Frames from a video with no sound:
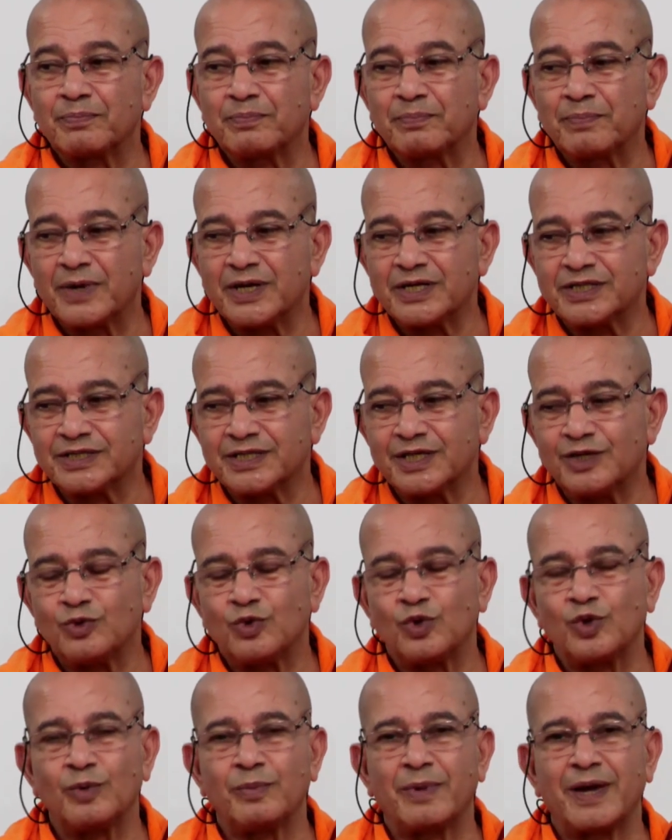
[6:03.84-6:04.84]
person
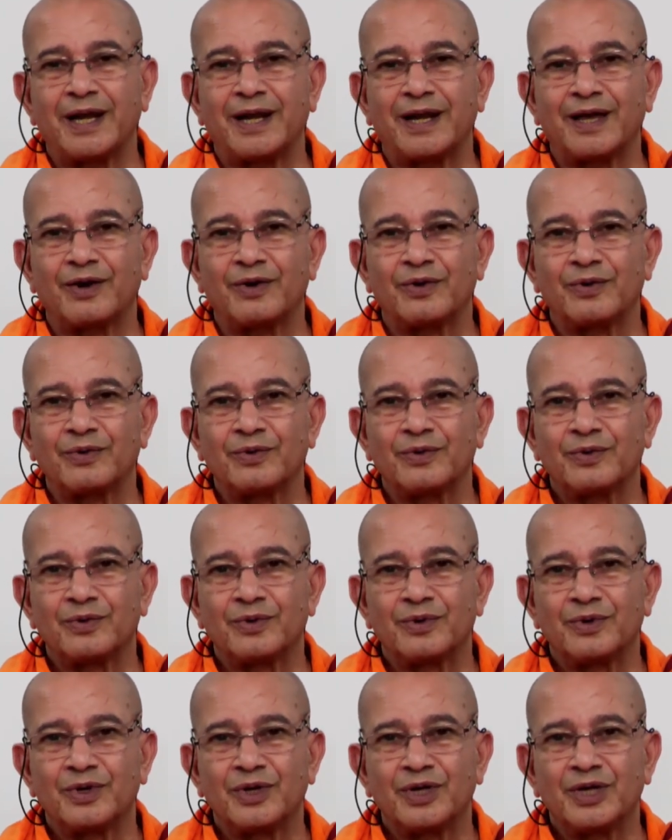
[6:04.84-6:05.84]
whom I love
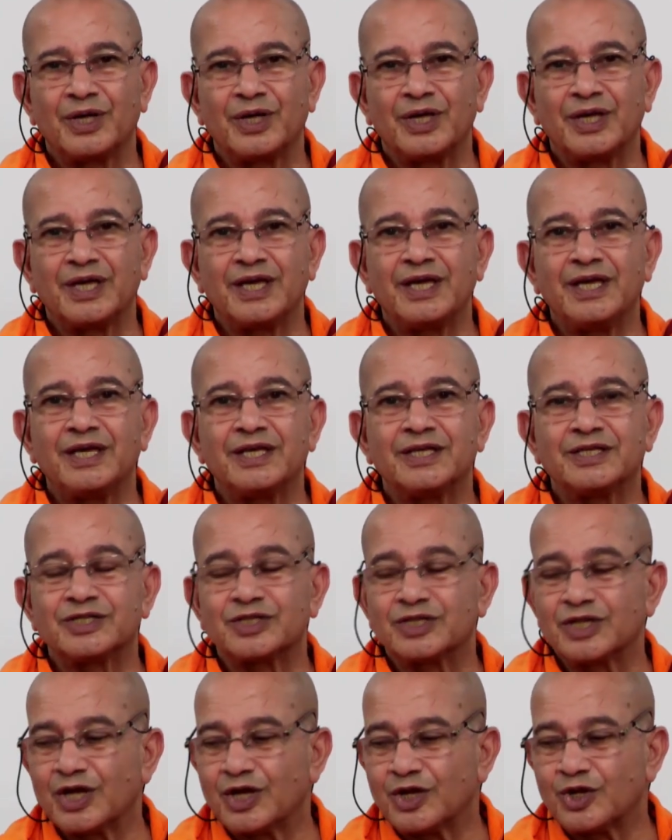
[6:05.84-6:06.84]

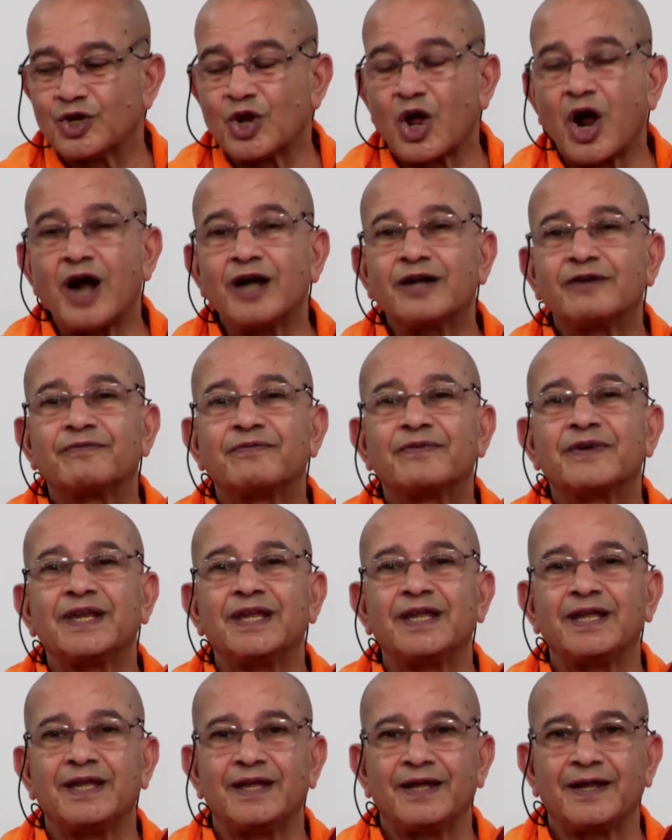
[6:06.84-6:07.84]
is not
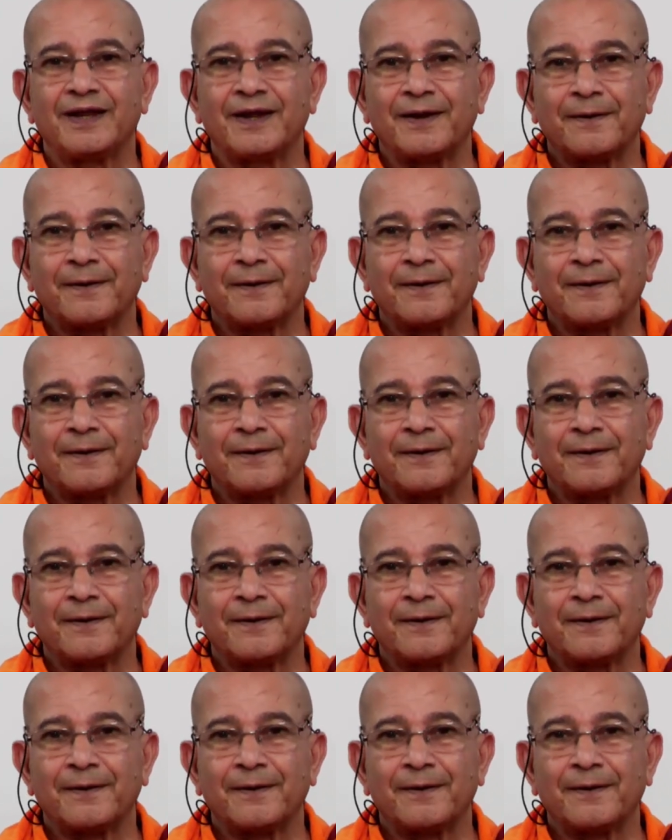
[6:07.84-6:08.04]
free.